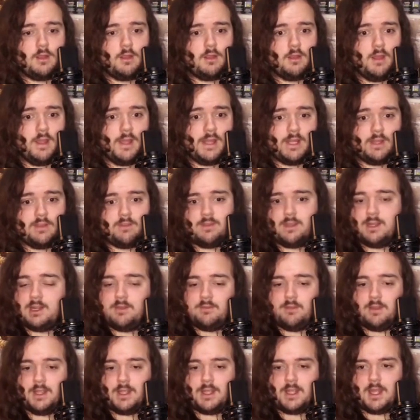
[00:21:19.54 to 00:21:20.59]
like instead
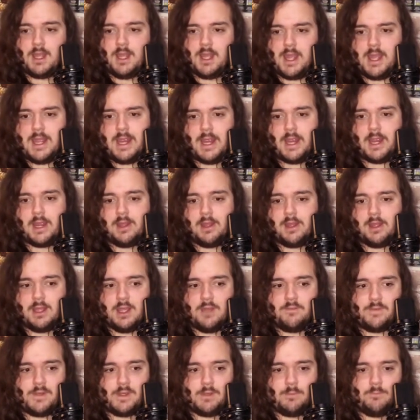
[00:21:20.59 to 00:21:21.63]
of like, hey,
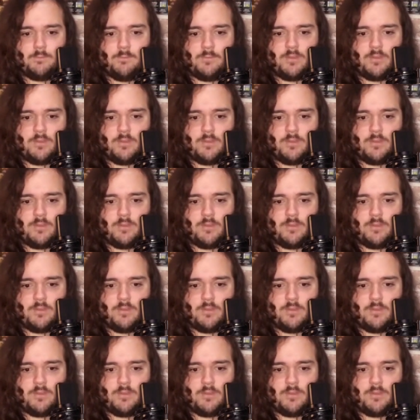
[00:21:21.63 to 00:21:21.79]
if you